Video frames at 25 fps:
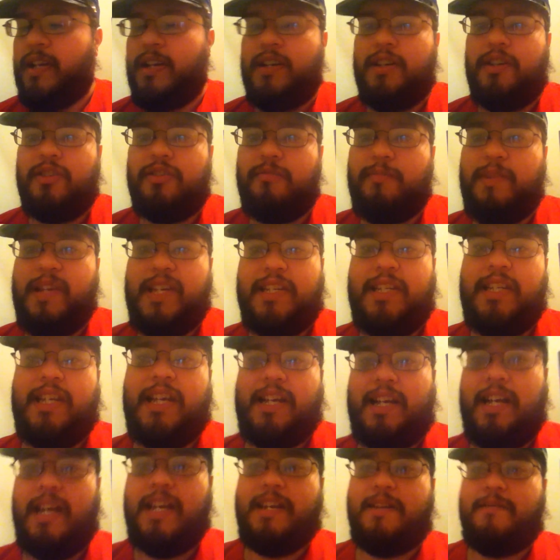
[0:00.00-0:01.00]
so basically, I
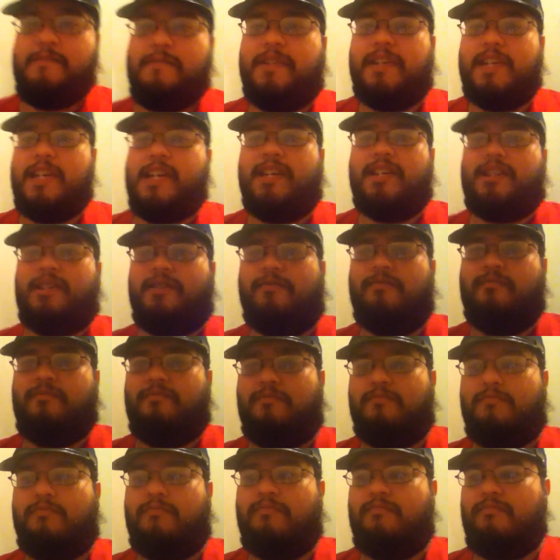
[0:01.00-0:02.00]
got an invitation
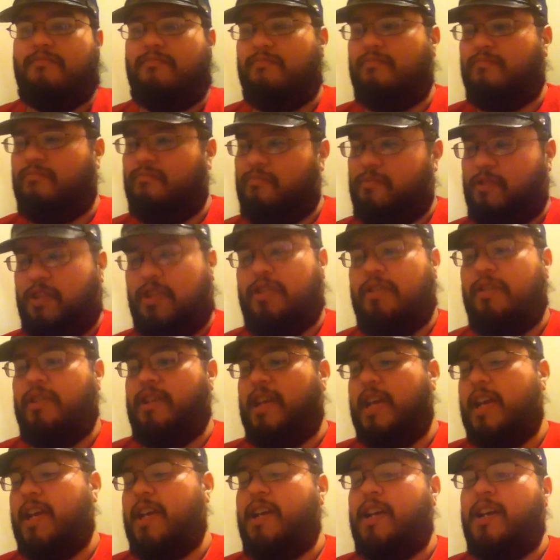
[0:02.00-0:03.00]

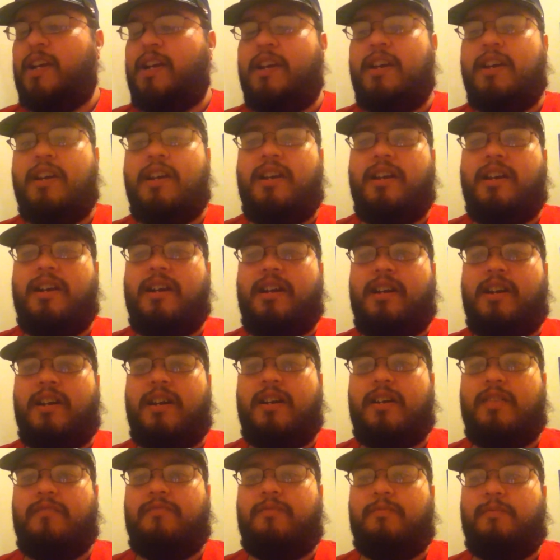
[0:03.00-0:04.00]
today
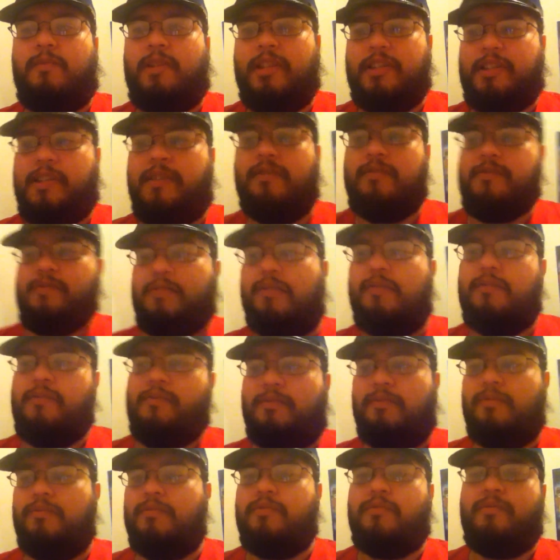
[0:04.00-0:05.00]
from relatives
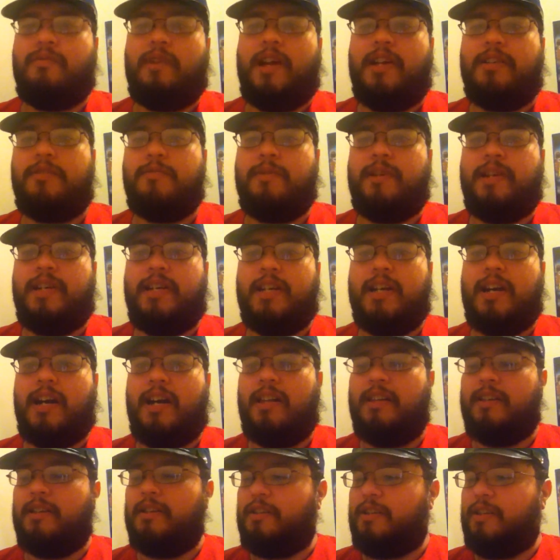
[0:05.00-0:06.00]
who's graduating
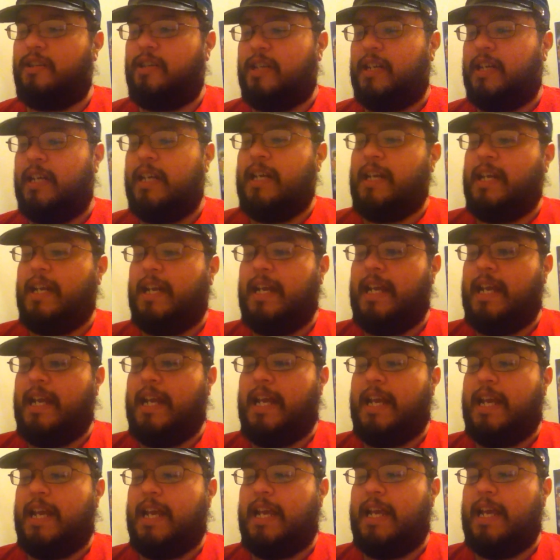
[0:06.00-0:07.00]
college,
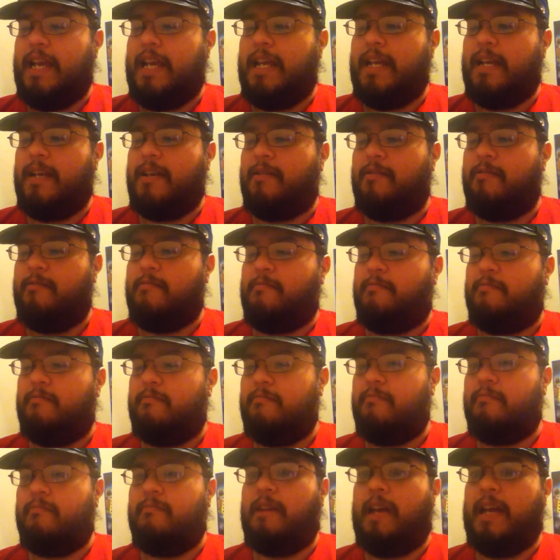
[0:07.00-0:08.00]
and
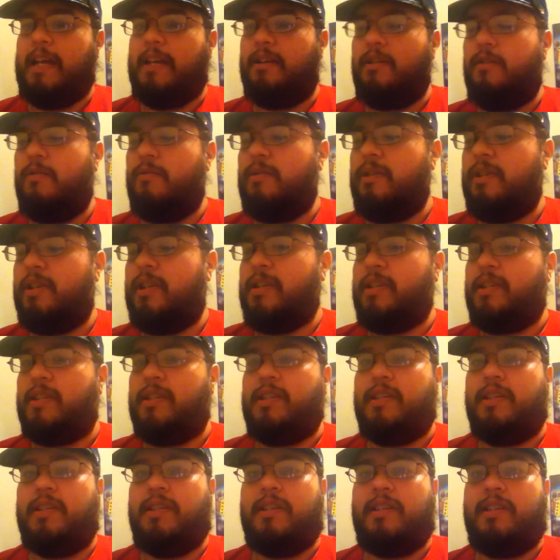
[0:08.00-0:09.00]
I
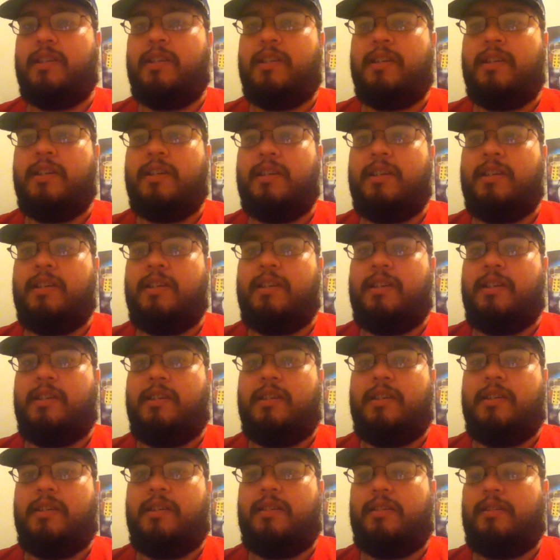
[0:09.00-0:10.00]
noticed
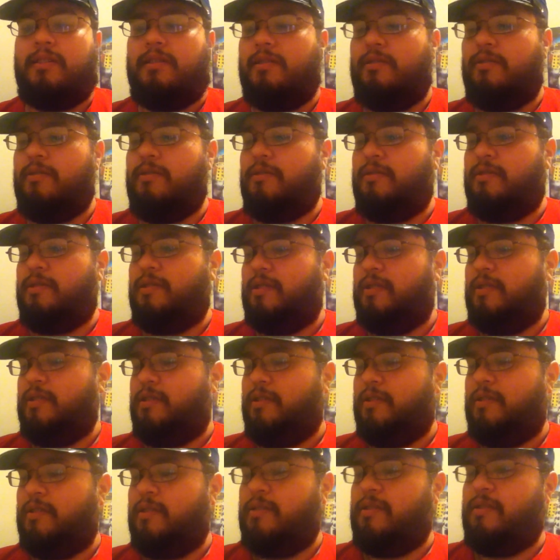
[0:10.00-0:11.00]
there's
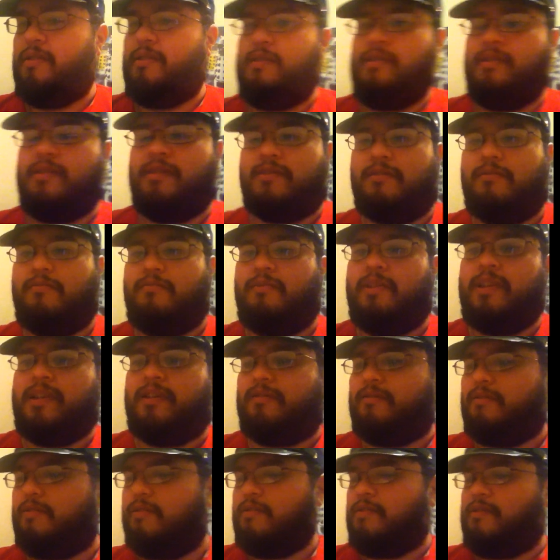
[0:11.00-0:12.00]
when
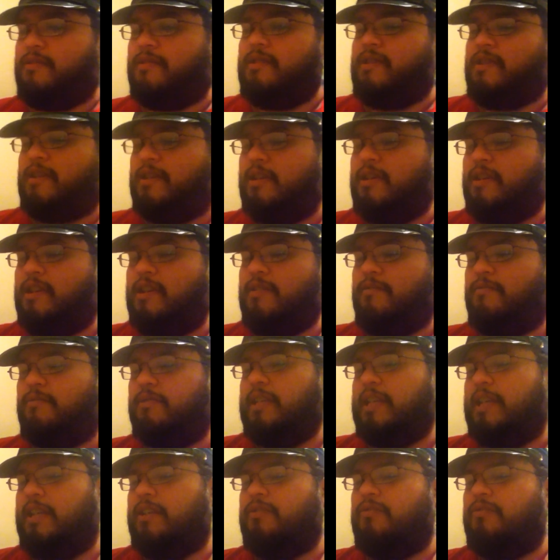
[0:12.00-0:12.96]
it was like